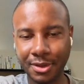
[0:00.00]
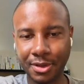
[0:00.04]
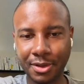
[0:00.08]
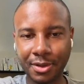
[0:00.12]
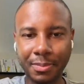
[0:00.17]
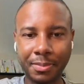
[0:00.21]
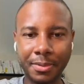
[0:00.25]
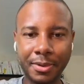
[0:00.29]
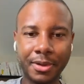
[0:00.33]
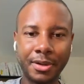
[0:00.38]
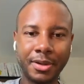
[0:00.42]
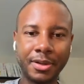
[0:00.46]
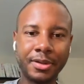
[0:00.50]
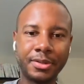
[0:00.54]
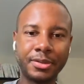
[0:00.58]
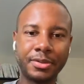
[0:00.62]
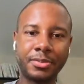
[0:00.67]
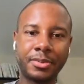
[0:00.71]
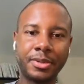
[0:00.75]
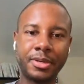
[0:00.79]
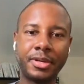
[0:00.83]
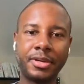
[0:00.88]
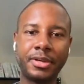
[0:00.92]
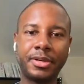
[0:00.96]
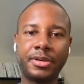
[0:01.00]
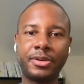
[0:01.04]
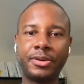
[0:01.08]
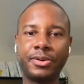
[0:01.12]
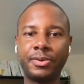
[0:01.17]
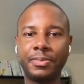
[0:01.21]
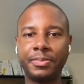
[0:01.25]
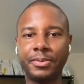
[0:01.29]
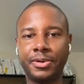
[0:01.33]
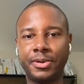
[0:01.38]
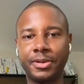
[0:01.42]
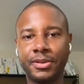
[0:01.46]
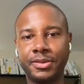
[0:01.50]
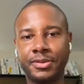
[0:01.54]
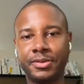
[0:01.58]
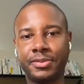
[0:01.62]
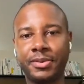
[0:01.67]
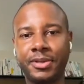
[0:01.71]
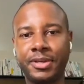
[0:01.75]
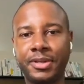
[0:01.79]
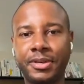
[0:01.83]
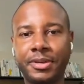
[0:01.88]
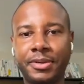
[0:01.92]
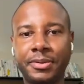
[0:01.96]
Hope all is well. Hope all is
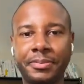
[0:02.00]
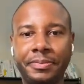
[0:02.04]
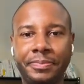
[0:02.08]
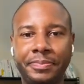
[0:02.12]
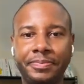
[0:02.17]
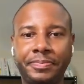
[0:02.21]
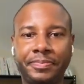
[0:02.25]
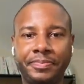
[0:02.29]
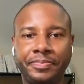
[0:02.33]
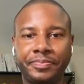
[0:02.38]
well.